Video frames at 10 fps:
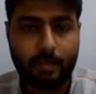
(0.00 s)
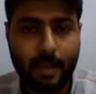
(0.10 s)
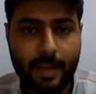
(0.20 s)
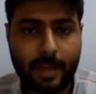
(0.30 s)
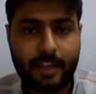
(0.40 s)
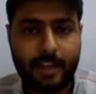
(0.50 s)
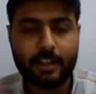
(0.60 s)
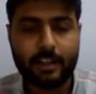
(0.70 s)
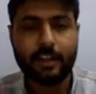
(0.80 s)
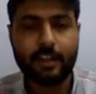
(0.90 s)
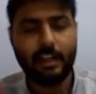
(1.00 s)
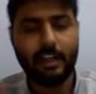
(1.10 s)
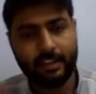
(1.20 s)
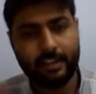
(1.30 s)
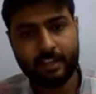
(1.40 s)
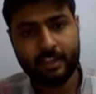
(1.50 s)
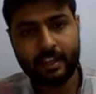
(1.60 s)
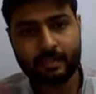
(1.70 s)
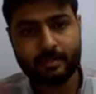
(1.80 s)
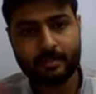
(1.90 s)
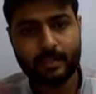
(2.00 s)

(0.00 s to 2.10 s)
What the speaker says: may be living thing,